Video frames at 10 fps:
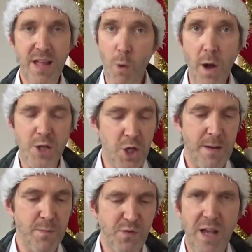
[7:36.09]
they're quite
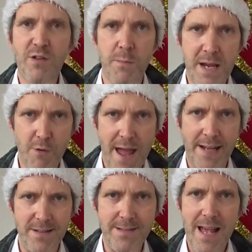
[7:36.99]
cheap, sesame
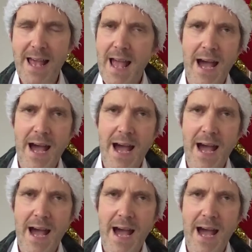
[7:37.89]
crackers,